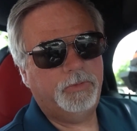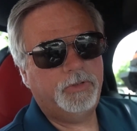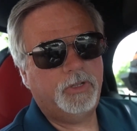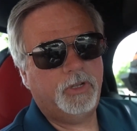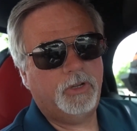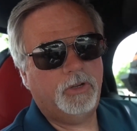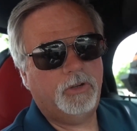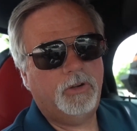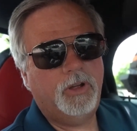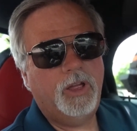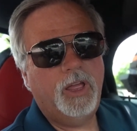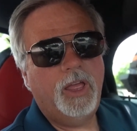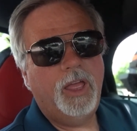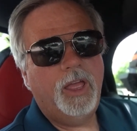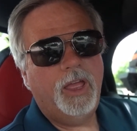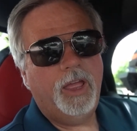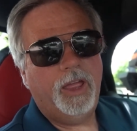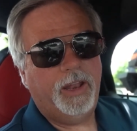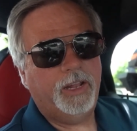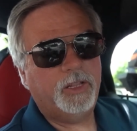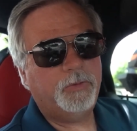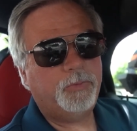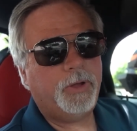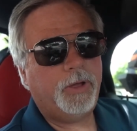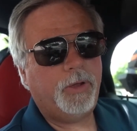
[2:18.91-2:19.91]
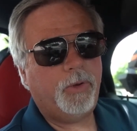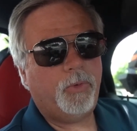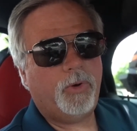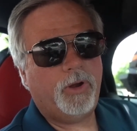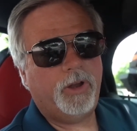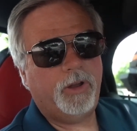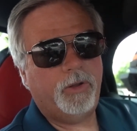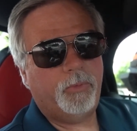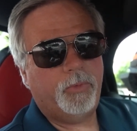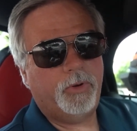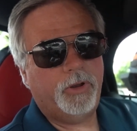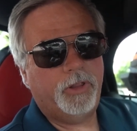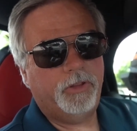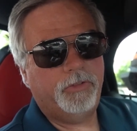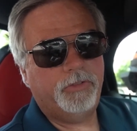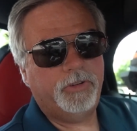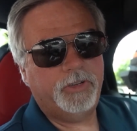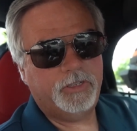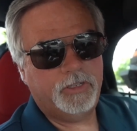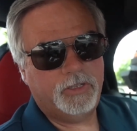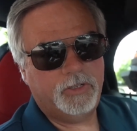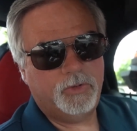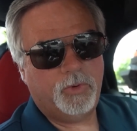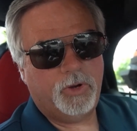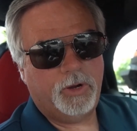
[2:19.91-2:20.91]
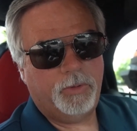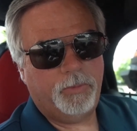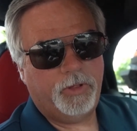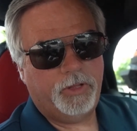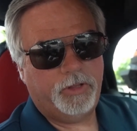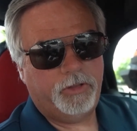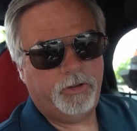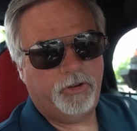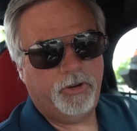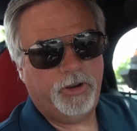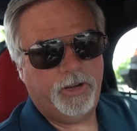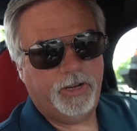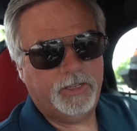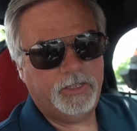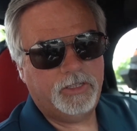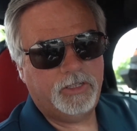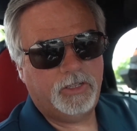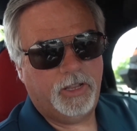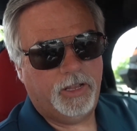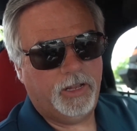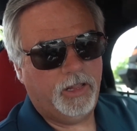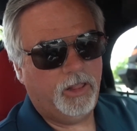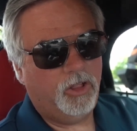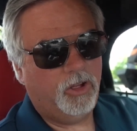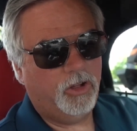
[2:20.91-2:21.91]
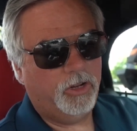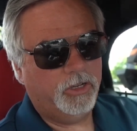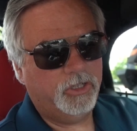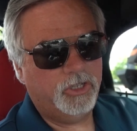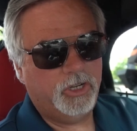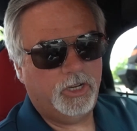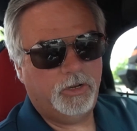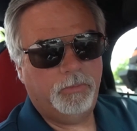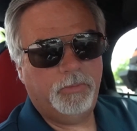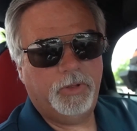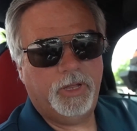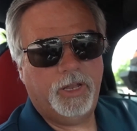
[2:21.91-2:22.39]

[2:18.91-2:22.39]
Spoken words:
So, and that's probably one of the reasons why I'm not the greatest at launching.